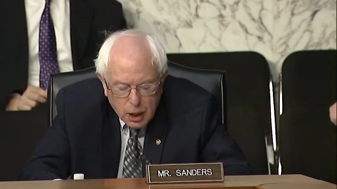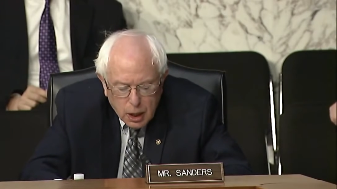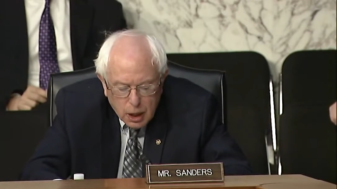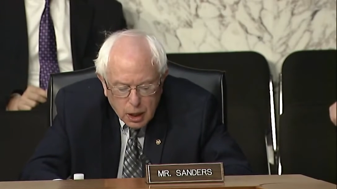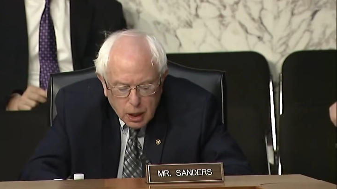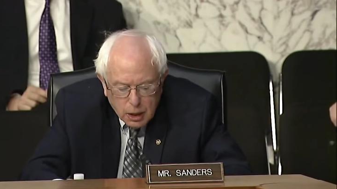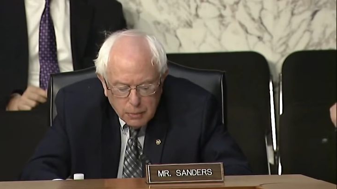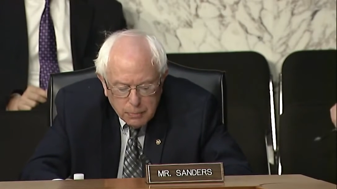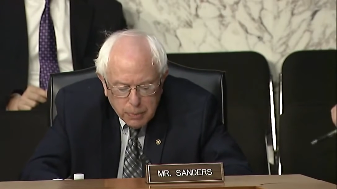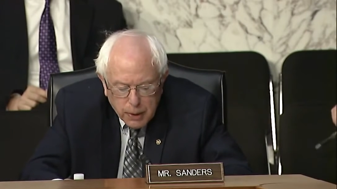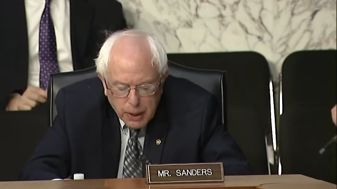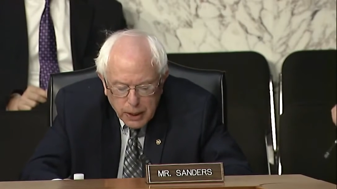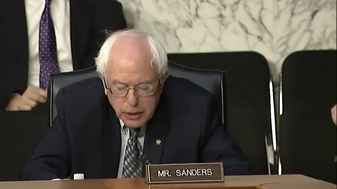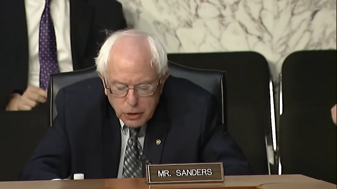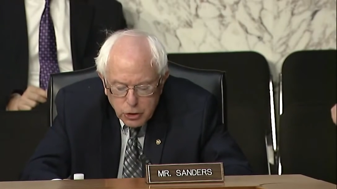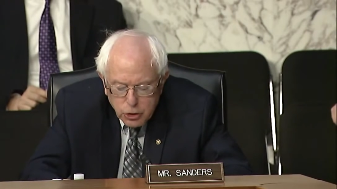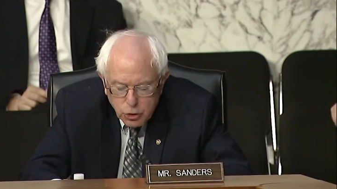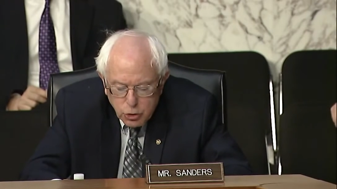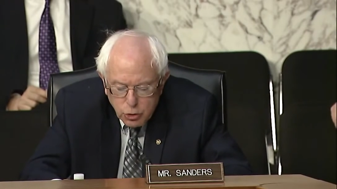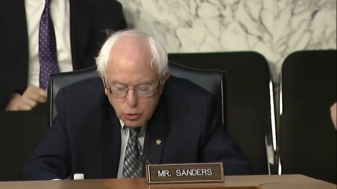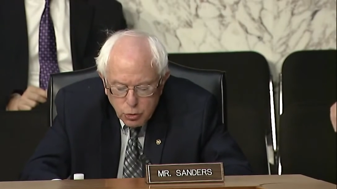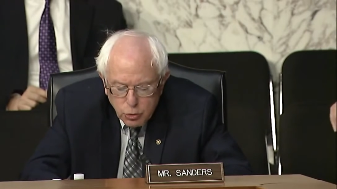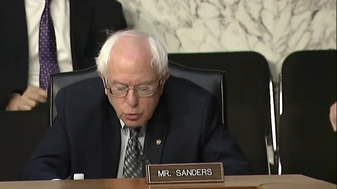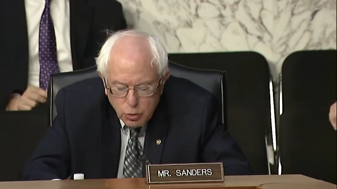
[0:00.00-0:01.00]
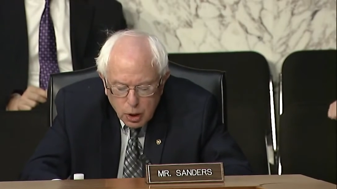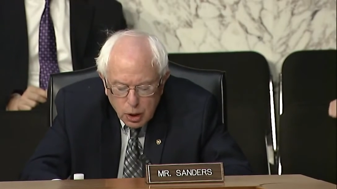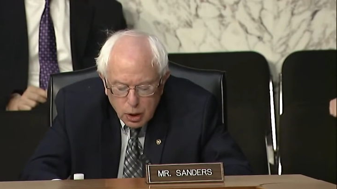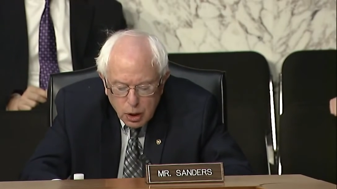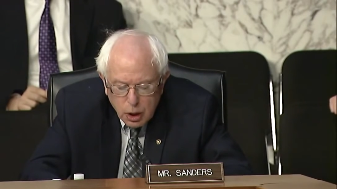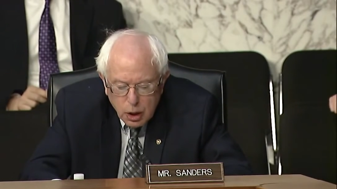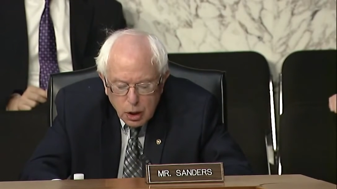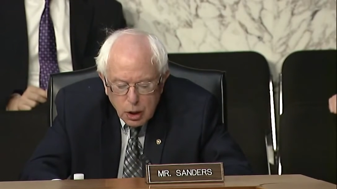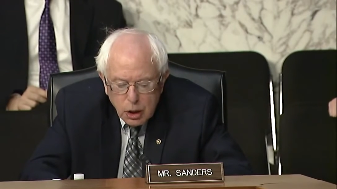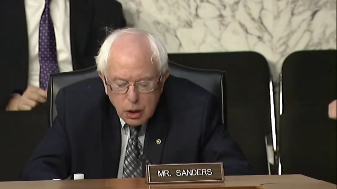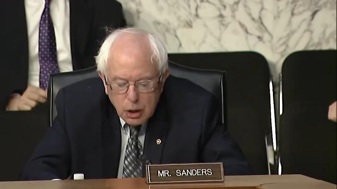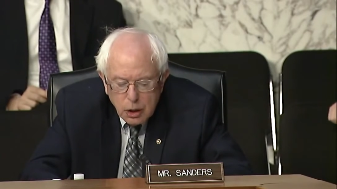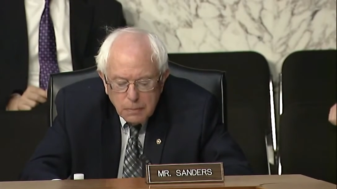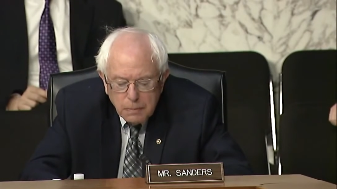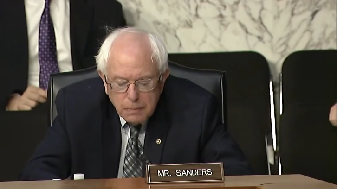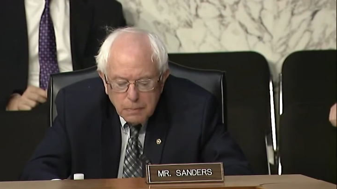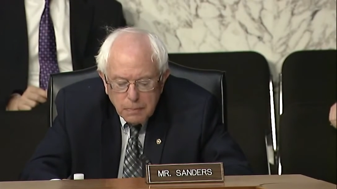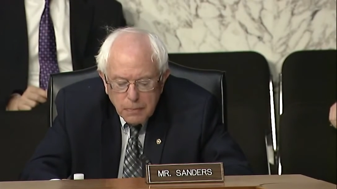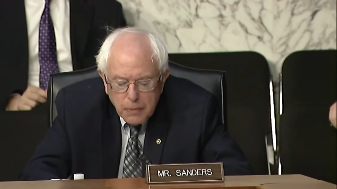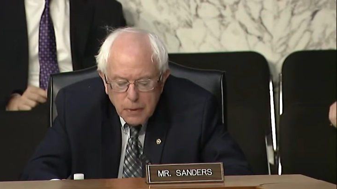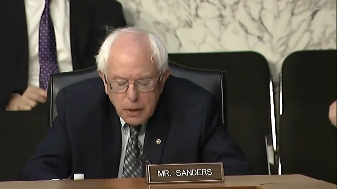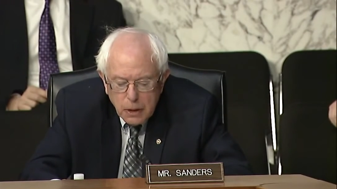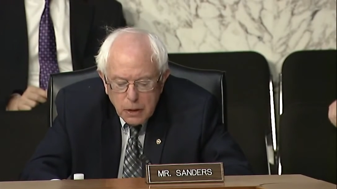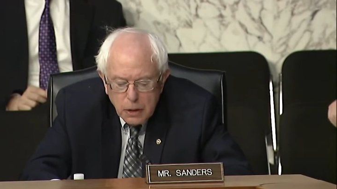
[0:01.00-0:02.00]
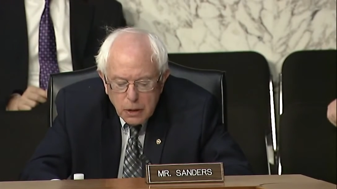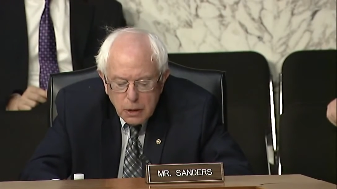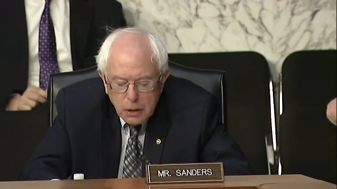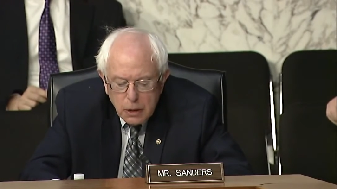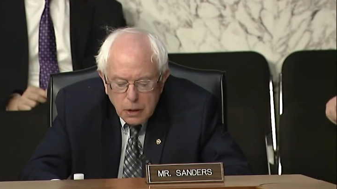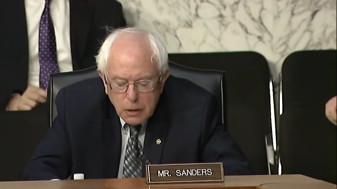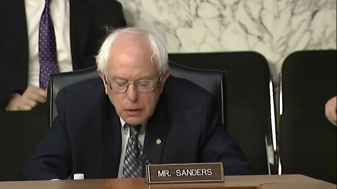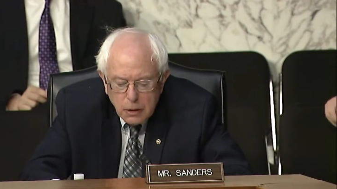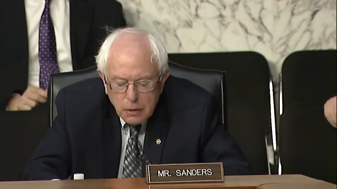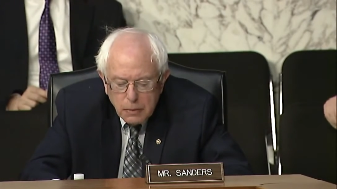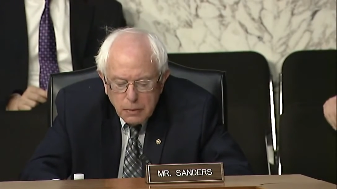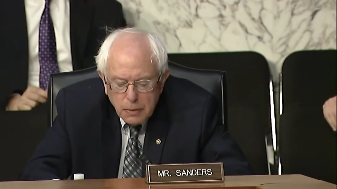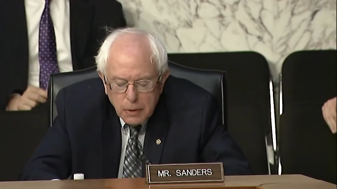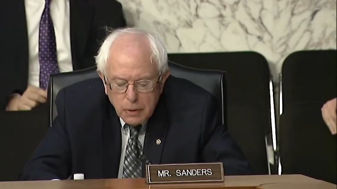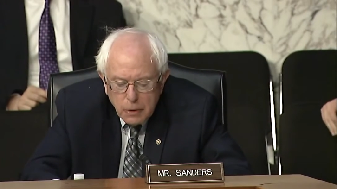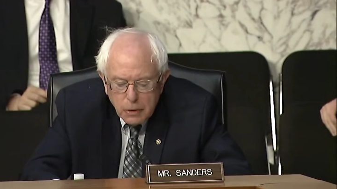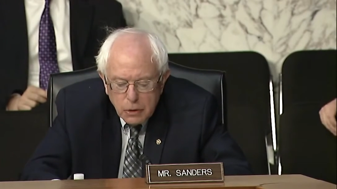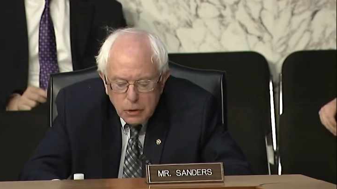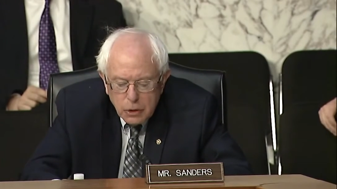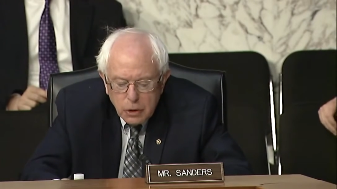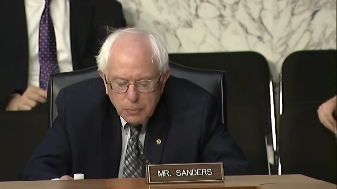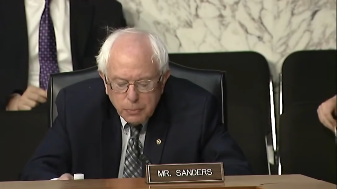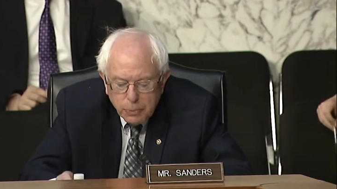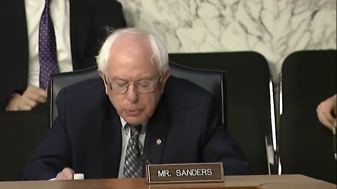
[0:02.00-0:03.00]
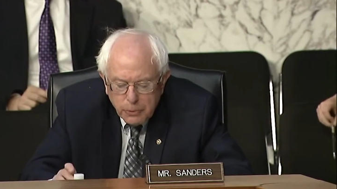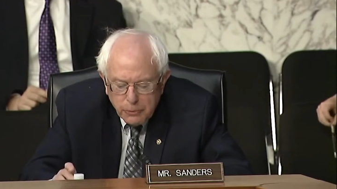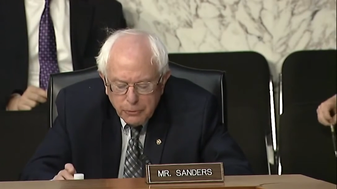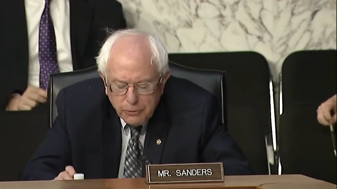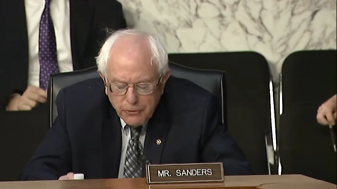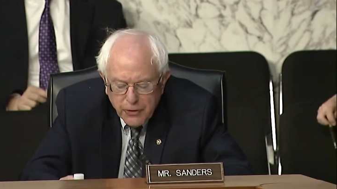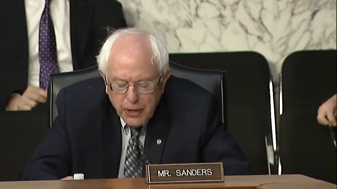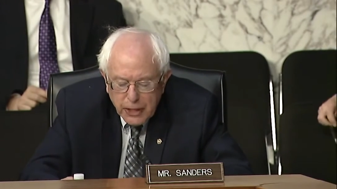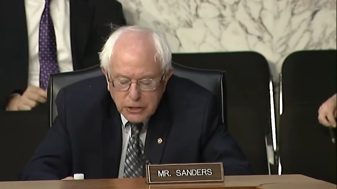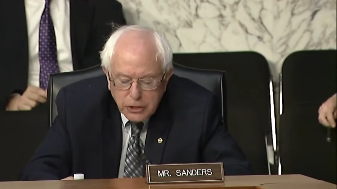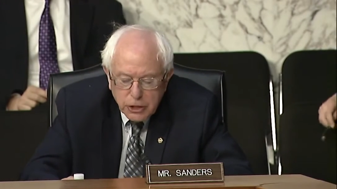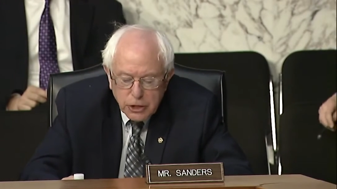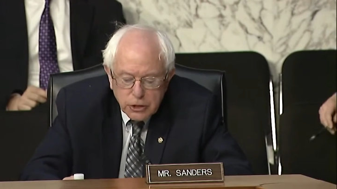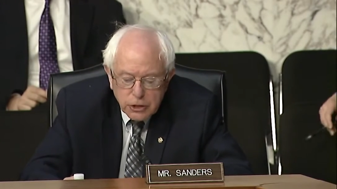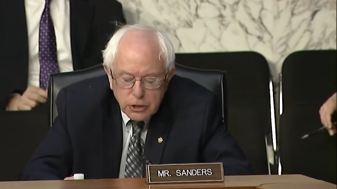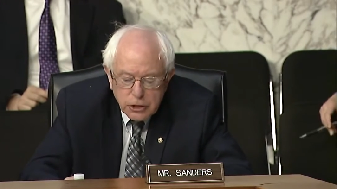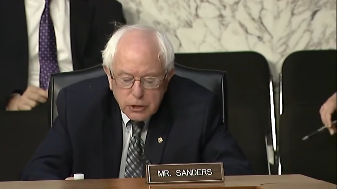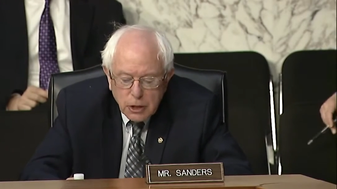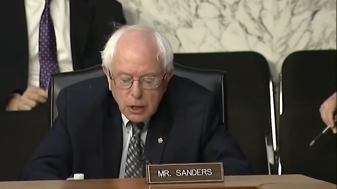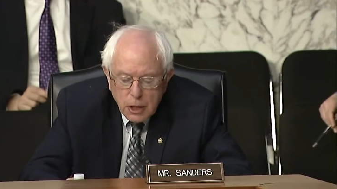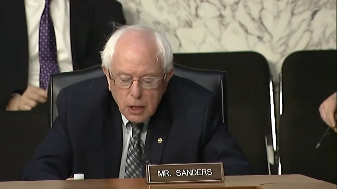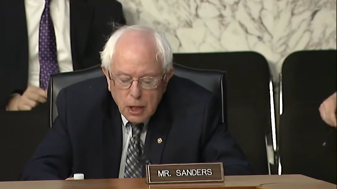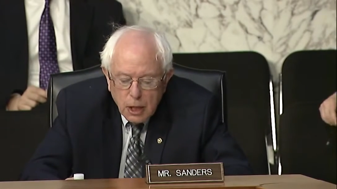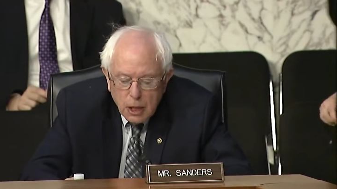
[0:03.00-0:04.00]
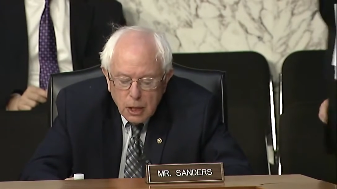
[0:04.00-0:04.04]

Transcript: uh, by two uh, professors